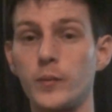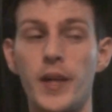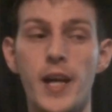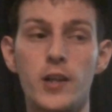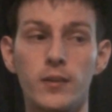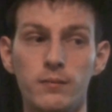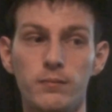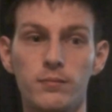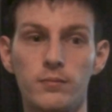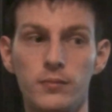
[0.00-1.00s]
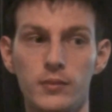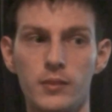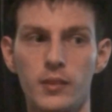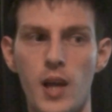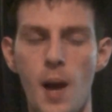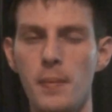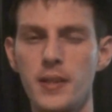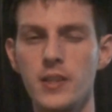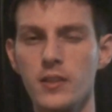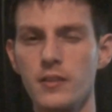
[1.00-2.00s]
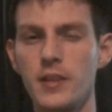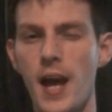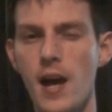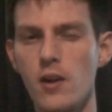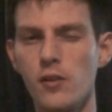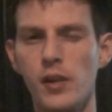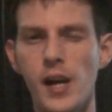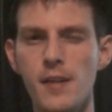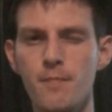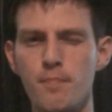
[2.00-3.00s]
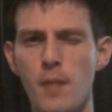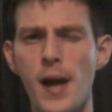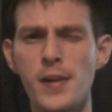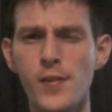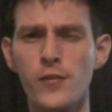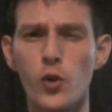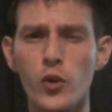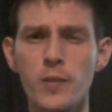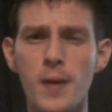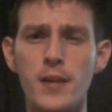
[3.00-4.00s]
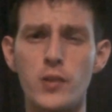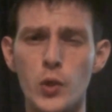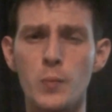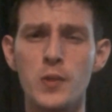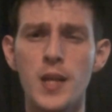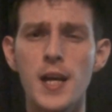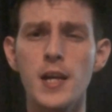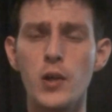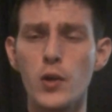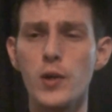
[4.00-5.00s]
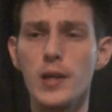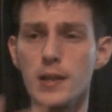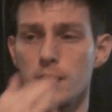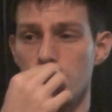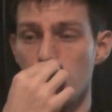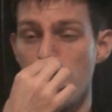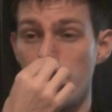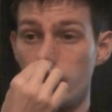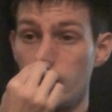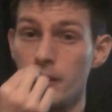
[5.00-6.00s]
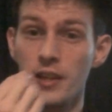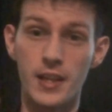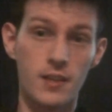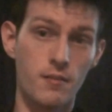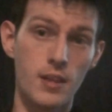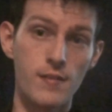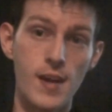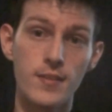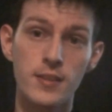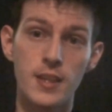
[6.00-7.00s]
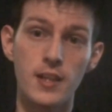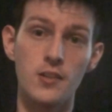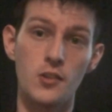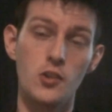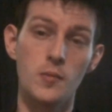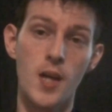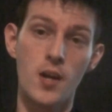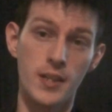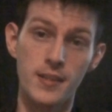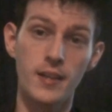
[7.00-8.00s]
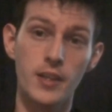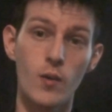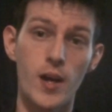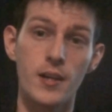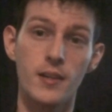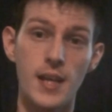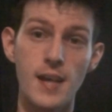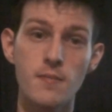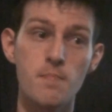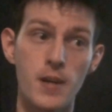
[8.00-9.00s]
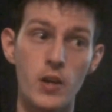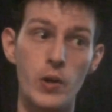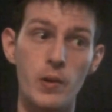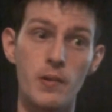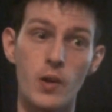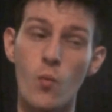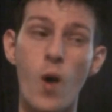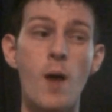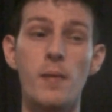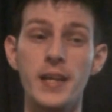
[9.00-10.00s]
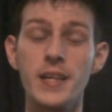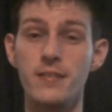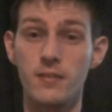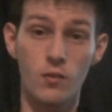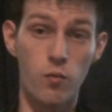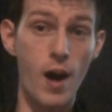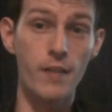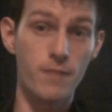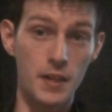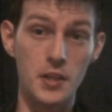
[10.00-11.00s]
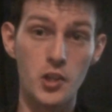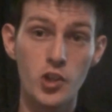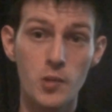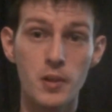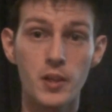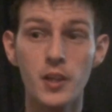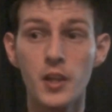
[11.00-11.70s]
Now, up until now, I might have thought about Doomsday, who is the like, if you haven't seen his YouTube channel, he's actually he hasn't been on it in a while, but he's quite a funny YouTuber.